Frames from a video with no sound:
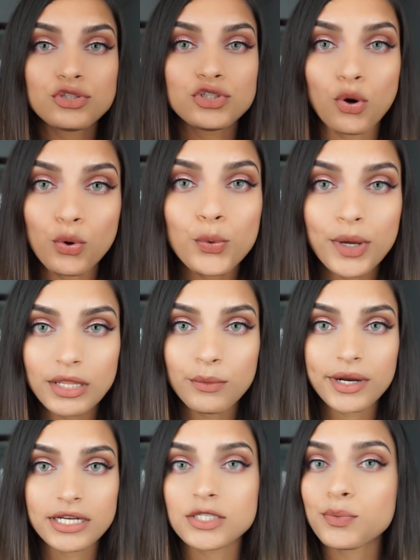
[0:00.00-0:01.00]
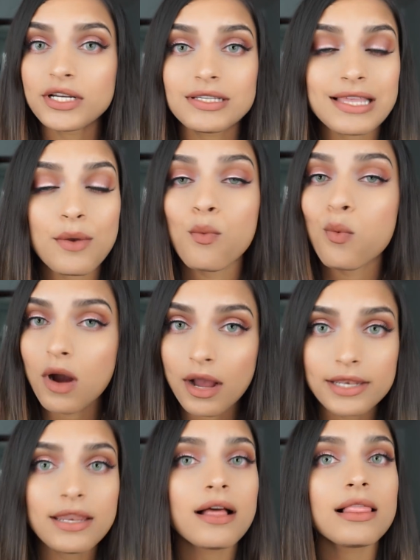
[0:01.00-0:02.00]
Don't go anywhere. I just wanted to say
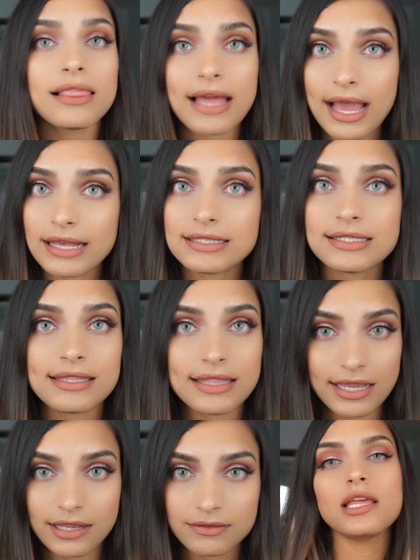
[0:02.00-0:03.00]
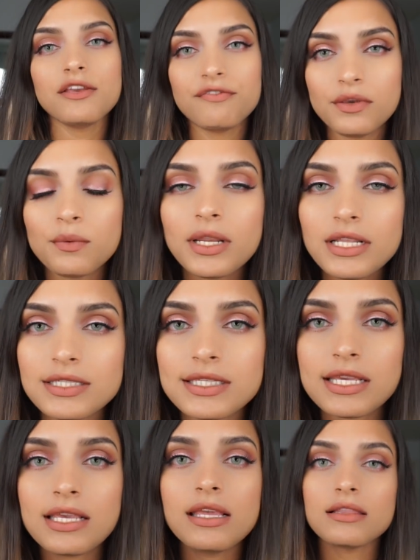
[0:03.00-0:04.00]
one last thing. If you want to
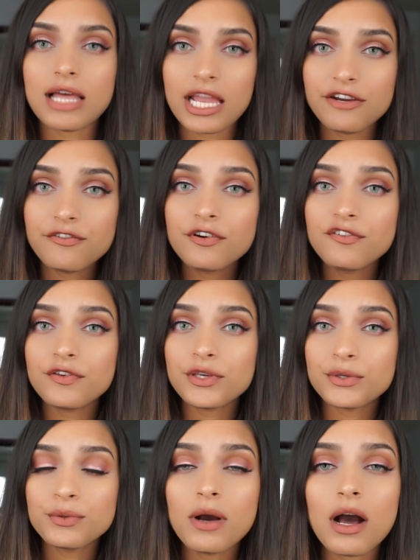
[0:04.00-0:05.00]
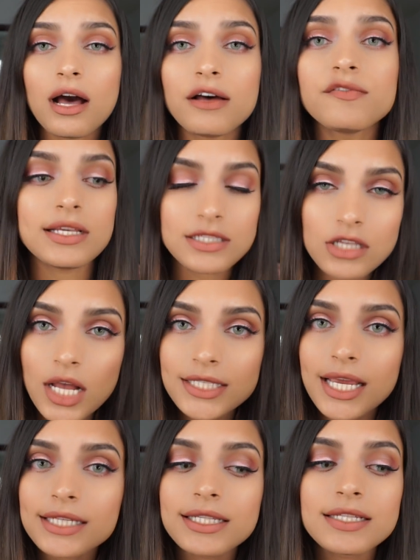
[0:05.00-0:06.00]
see live review of these
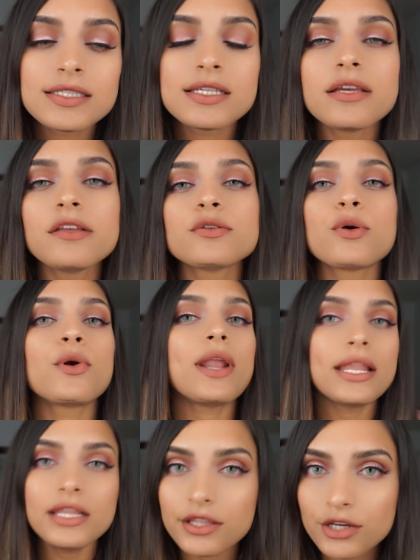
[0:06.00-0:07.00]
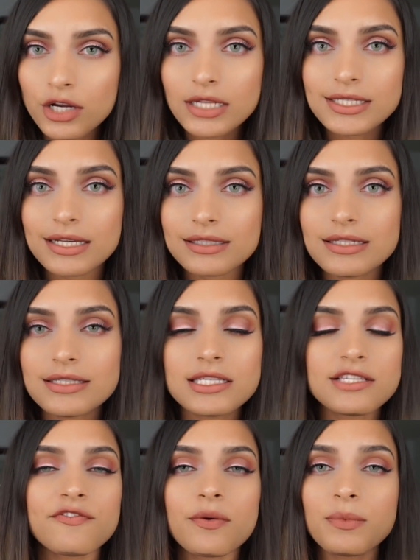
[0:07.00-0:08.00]
contact lenses or any other contact
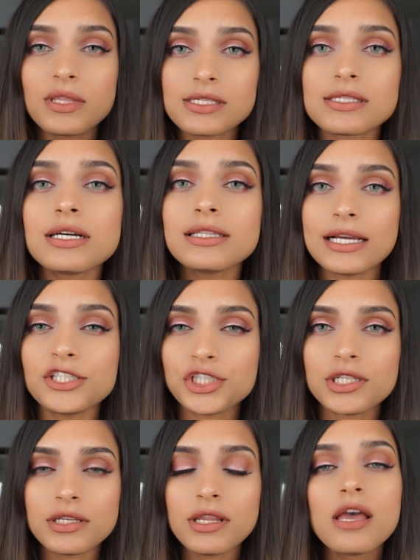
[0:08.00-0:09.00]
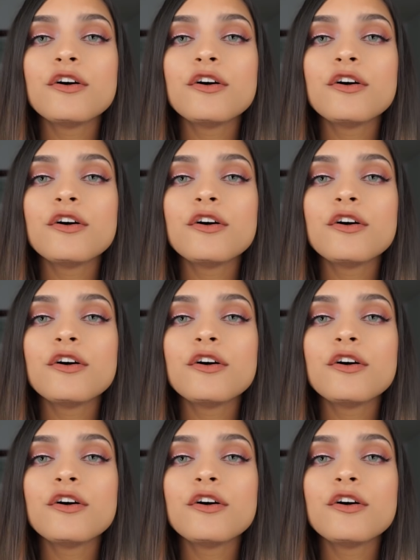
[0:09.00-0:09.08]
lenses from this collection,